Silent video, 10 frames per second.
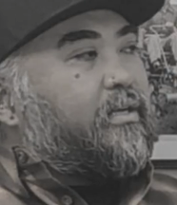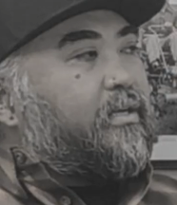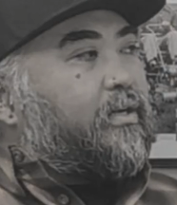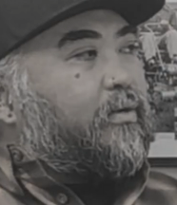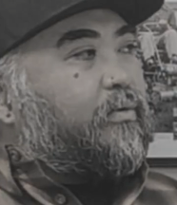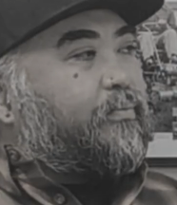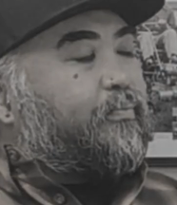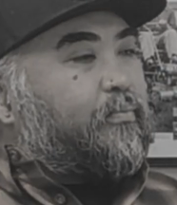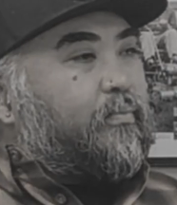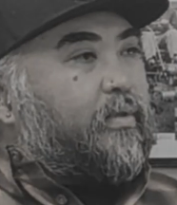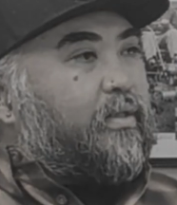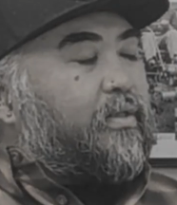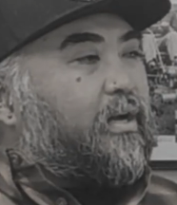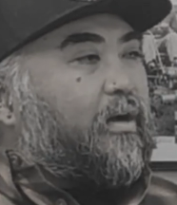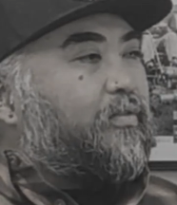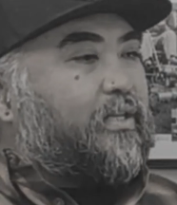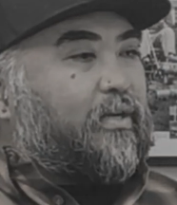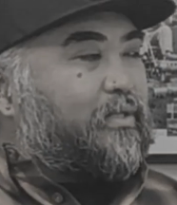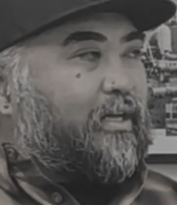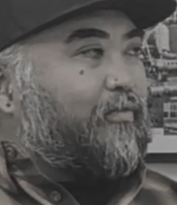You know, and then all of a sudden it
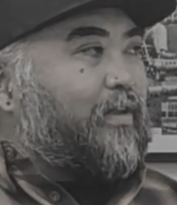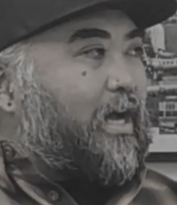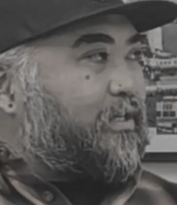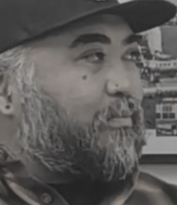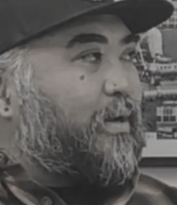was like a flash in the